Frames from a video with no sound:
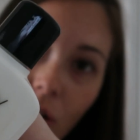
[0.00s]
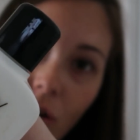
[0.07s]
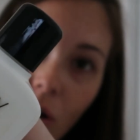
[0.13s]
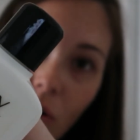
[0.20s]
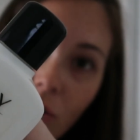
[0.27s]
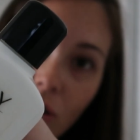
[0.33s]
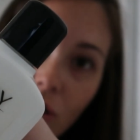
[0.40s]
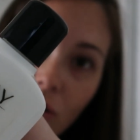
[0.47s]

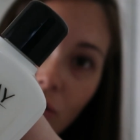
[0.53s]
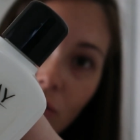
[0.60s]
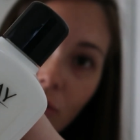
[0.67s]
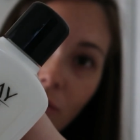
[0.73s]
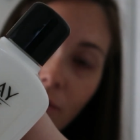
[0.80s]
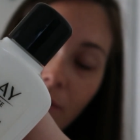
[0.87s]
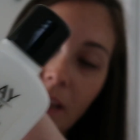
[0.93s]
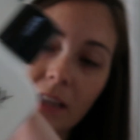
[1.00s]

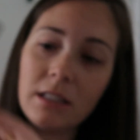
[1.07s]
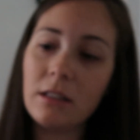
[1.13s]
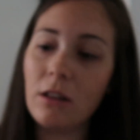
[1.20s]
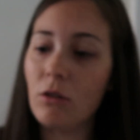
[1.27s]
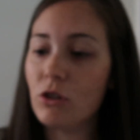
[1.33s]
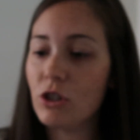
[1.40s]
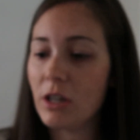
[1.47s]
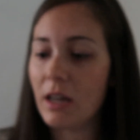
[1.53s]
go-to face
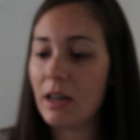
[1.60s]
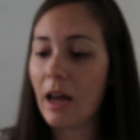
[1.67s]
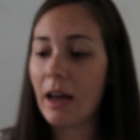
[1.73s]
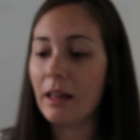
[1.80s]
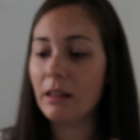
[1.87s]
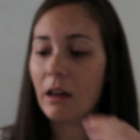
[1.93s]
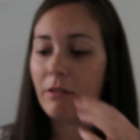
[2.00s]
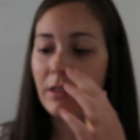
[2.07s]
lotion.
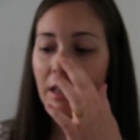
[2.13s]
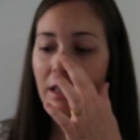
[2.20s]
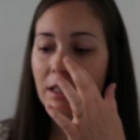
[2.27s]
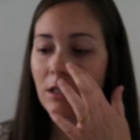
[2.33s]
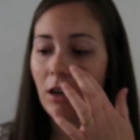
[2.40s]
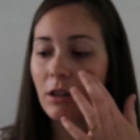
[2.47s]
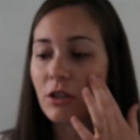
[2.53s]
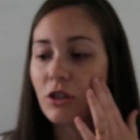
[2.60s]
I love that
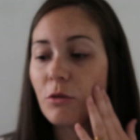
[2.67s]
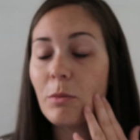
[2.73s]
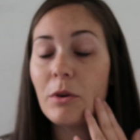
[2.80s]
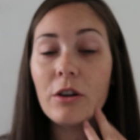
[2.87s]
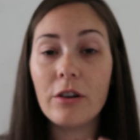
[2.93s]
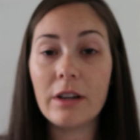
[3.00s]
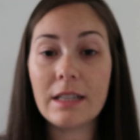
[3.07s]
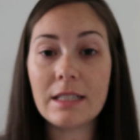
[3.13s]
it's not
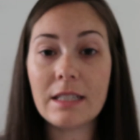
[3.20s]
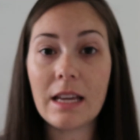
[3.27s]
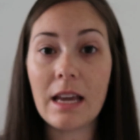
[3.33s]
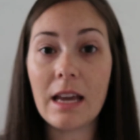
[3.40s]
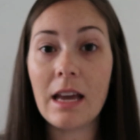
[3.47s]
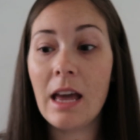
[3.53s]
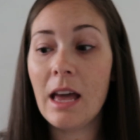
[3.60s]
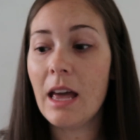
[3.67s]
super
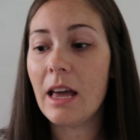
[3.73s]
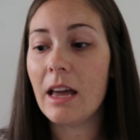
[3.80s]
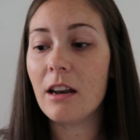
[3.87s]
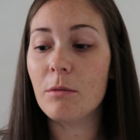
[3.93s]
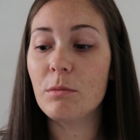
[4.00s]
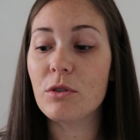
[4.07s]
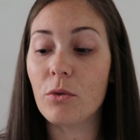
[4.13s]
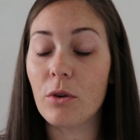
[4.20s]
greasy. It
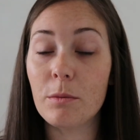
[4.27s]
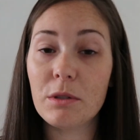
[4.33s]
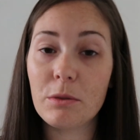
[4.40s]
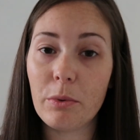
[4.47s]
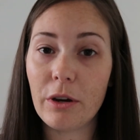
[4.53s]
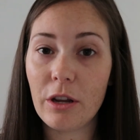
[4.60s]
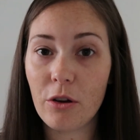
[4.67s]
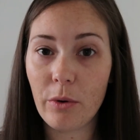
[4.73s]
absorbs
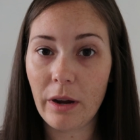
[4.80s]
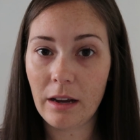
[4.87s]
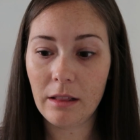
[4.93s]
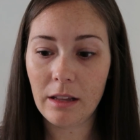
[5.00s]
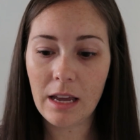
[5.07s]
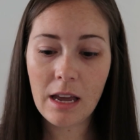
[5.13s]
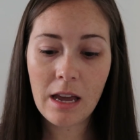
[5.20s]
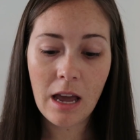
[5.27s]
pretty
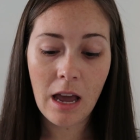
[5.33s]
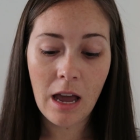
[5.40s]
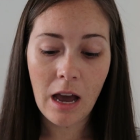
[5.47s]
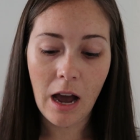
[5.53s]
quickly.